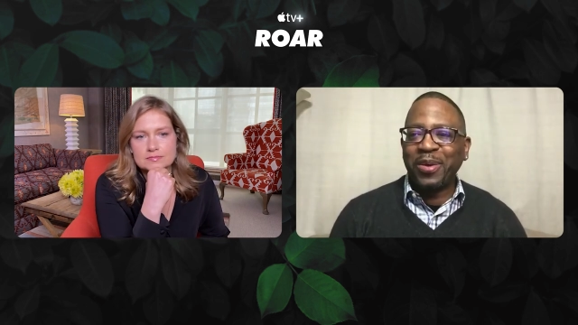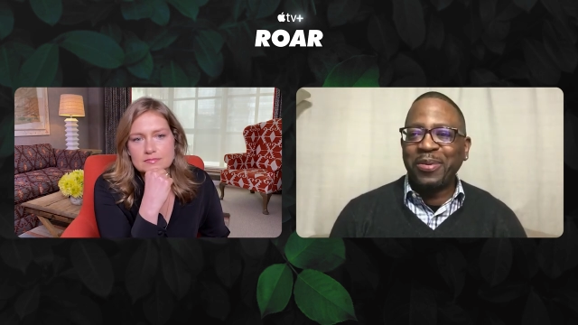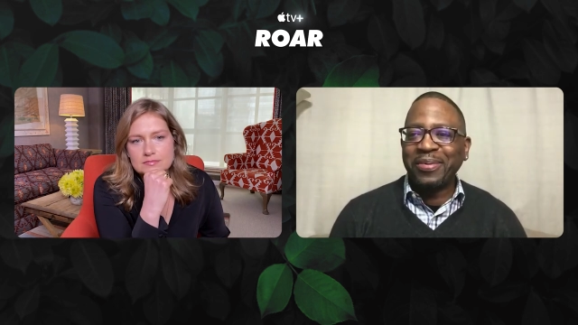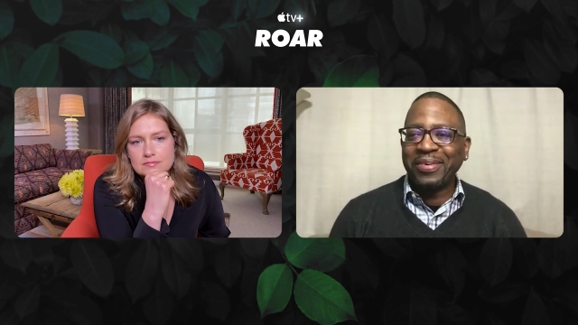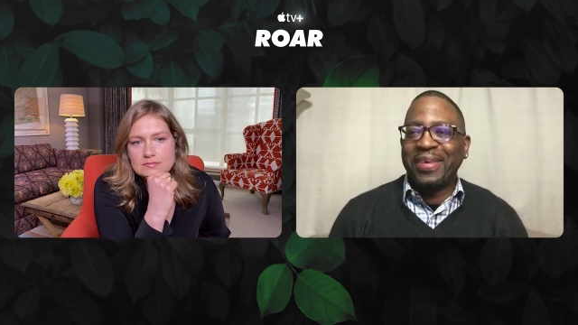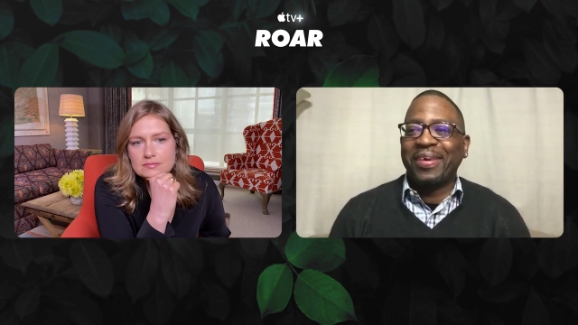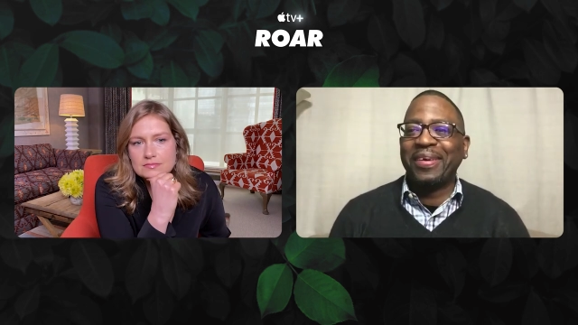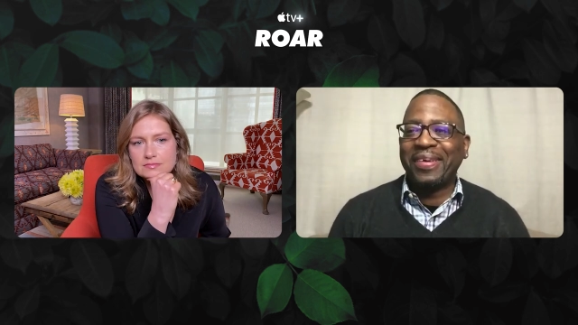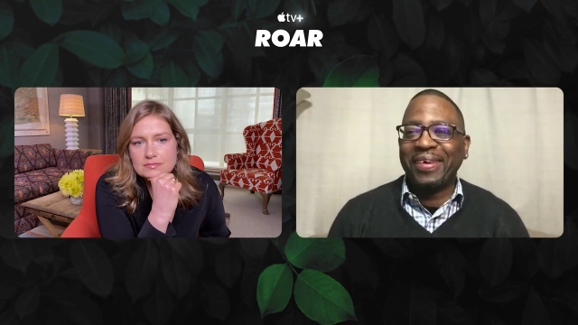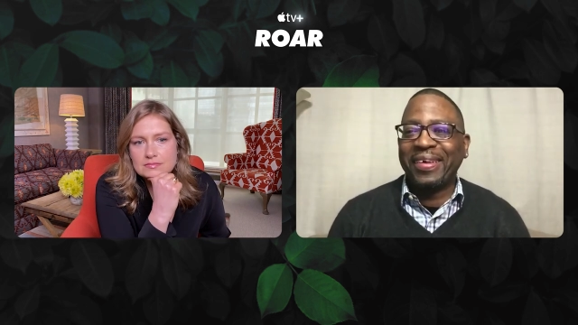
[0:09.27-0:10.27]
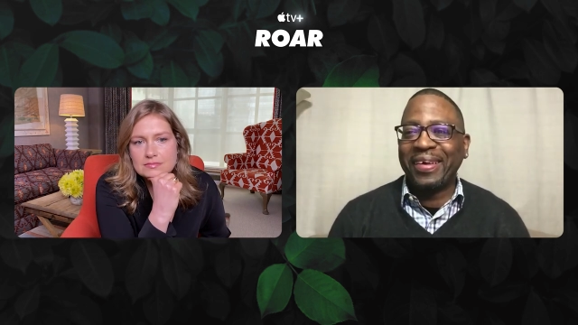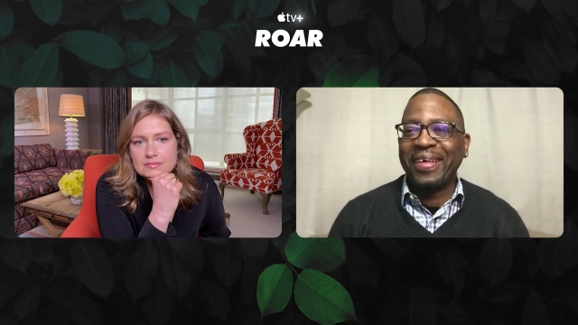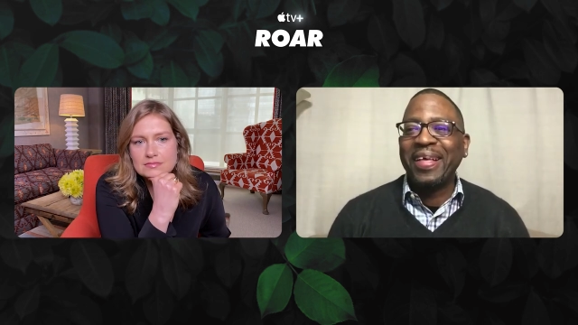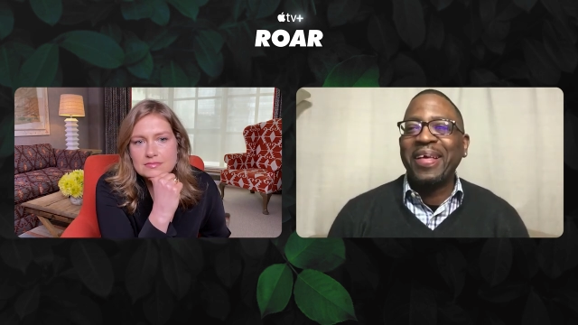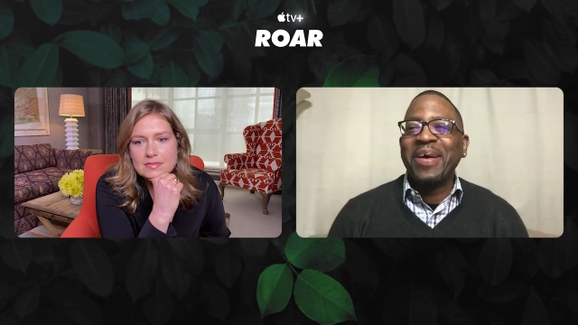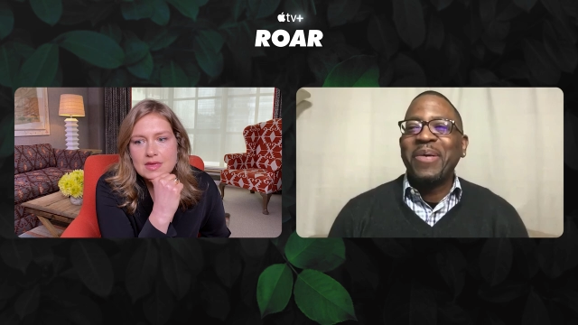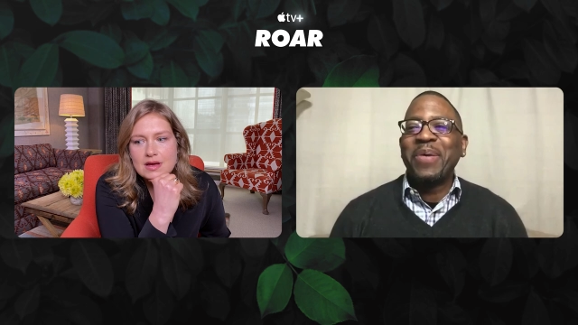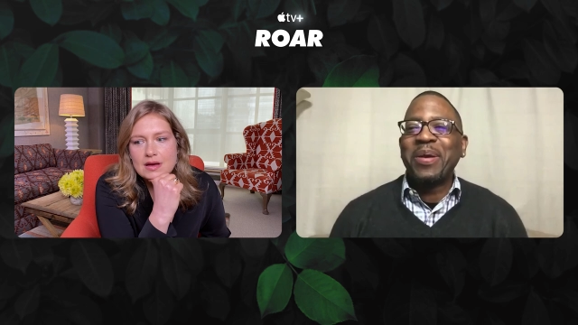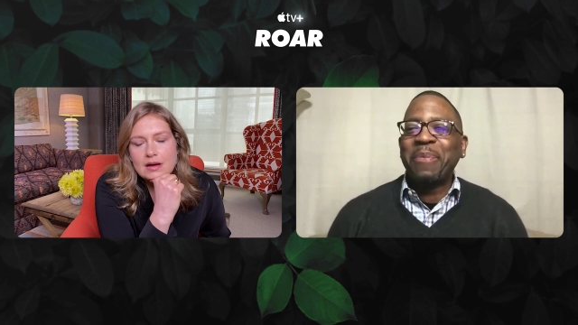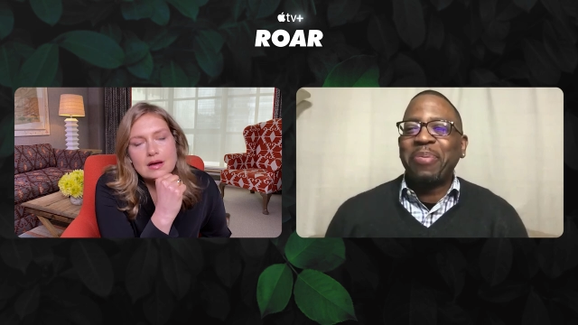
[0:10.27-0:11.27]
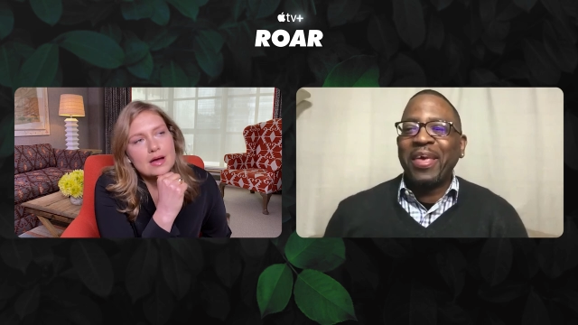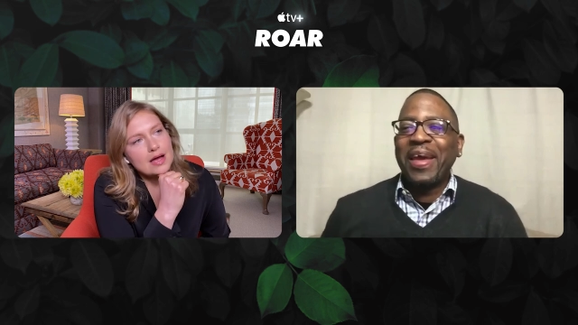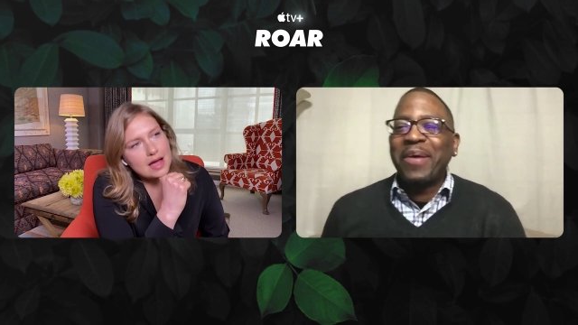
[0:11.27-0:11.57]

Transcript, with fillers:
Speaker 1: for you? when you're